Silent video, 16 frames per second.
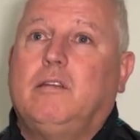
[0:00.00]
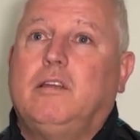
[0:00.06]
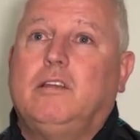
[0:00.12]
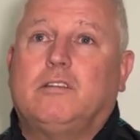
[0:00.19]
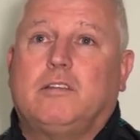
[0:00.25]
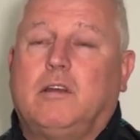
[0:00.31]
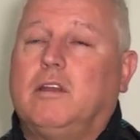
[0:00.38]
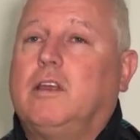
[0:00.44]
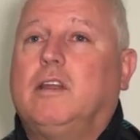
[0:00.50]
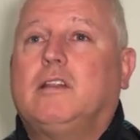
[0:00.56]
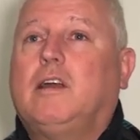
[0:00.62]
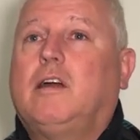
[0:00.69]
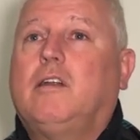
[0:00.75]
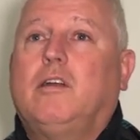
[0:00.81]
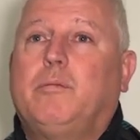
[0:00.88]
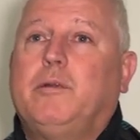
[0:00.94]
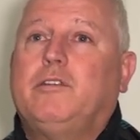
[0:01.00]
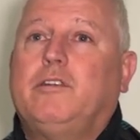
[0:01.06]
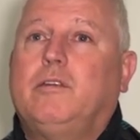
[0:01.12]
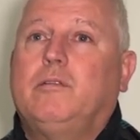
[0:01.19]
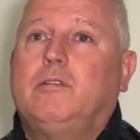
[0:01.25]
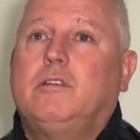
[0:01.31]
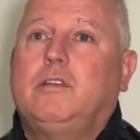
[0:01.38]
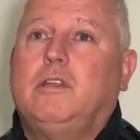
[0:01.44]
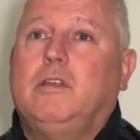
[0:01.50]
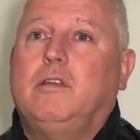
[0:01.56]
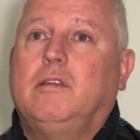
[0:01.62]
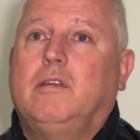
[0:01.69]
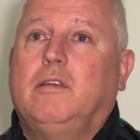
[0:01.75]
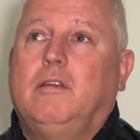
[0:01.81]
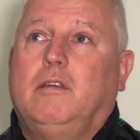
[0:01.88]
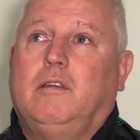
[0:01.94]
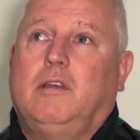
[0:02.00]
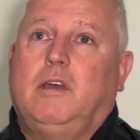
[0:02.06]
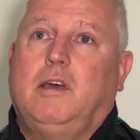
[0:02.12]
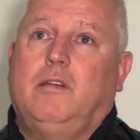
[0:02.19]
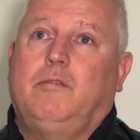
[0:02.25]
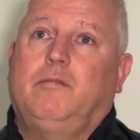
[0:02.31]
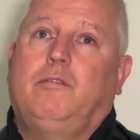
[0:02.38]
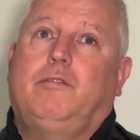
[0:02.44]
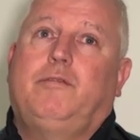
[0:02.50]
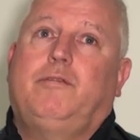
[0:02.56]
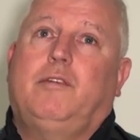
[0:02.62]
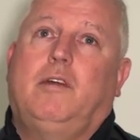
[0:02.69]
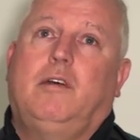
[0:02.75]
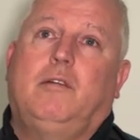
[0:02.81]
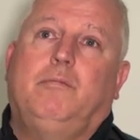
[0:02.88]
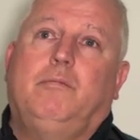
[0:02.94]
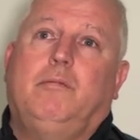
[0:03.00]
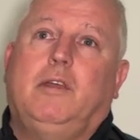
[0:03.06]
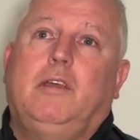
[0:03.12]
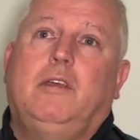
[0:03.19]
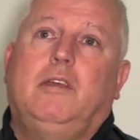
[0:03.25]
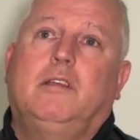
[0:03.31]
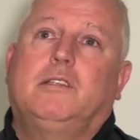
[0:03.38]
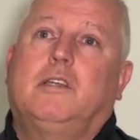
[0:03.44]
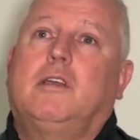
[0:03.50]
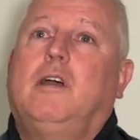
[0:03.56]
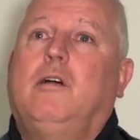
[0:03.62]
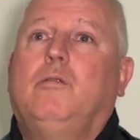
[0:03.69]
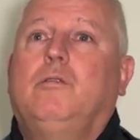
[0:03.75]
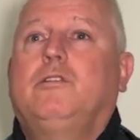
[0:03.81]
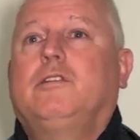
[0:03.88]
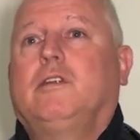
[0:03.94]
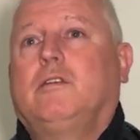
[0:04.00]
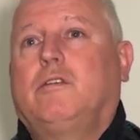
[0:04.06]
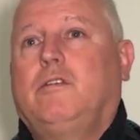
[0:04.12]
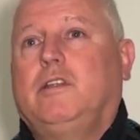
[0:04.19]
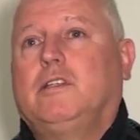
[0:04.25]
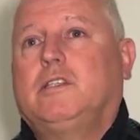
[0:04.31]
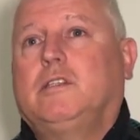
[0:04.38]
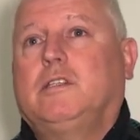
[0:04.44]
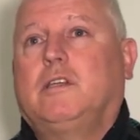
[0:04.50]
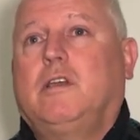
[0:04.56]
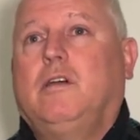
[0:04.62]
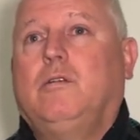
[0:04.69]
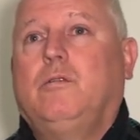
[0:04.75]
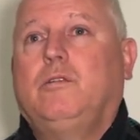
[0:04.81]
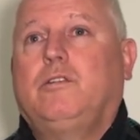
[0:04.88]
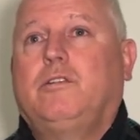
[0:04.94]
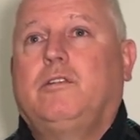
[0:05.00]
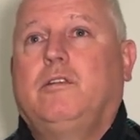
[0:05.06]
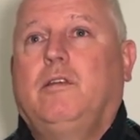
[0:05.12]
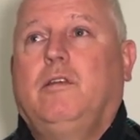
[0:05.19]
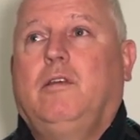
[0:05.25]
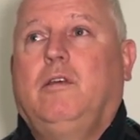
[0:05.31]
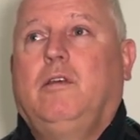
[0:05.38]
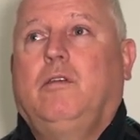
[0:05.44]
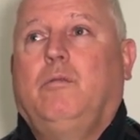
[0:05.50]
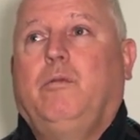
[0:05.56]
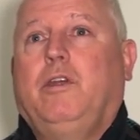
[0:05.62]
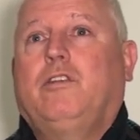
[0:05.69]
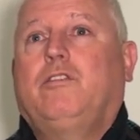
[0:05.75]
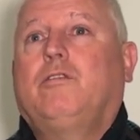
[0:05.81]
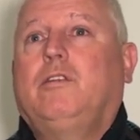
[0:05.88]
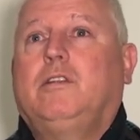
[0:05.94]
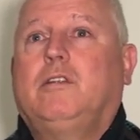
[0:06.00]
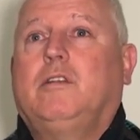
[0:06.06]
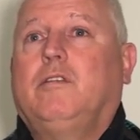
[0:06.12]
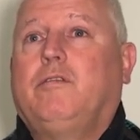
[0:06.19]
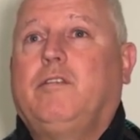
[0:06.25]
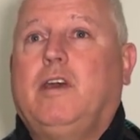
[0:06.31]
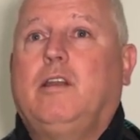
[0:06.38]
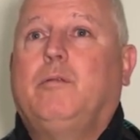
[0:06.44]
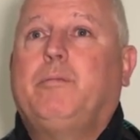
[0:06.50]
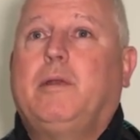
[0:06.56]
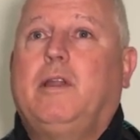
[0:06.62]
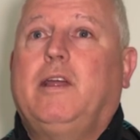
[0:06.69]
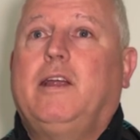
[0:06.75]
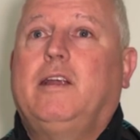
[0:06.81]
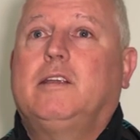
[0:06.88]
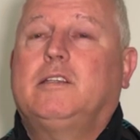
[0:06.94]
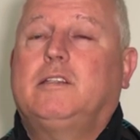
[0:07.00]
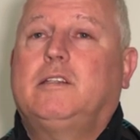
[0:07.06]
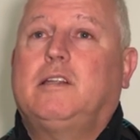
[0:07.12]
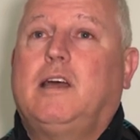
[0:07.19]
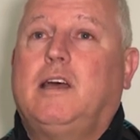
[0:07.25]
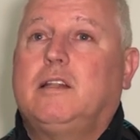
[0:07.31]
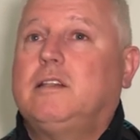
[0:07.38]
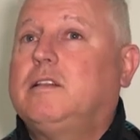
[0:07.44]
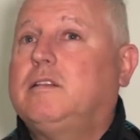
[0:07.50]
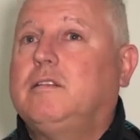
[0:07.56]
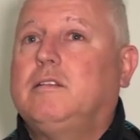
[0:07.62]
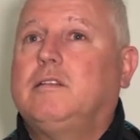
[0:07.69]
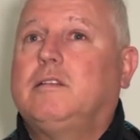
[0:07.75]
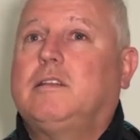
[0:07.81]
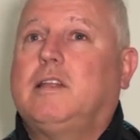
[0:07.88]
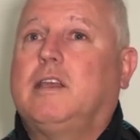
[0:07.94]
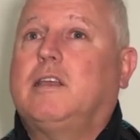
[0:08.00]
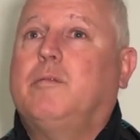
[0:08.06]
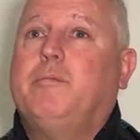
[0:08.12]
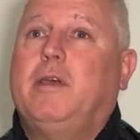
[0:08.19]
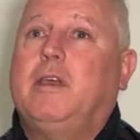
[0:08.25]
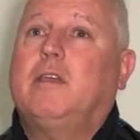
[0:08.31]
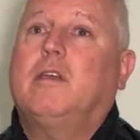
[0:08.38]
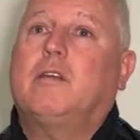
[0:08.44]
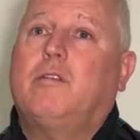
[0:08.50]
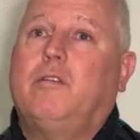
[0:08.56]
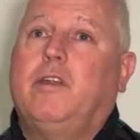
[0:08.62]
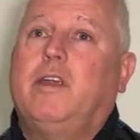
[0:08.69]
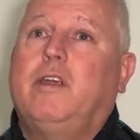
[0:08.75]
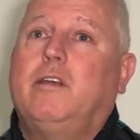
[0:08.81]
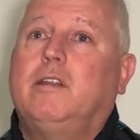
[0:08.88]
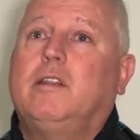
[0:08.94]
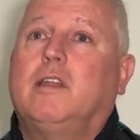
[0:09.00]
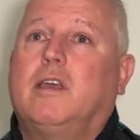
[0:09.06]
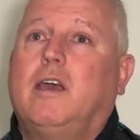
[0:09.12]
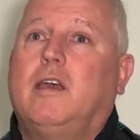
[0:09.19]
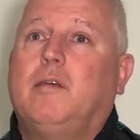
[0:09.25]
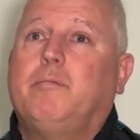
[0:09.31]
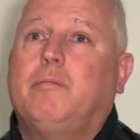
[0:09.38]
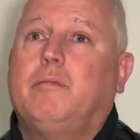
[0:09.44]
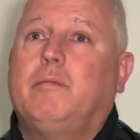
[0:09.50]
is going to get that opportunity. And from me as a coach and Chris as a coach, we're trying to develop players that they can make a career in the game.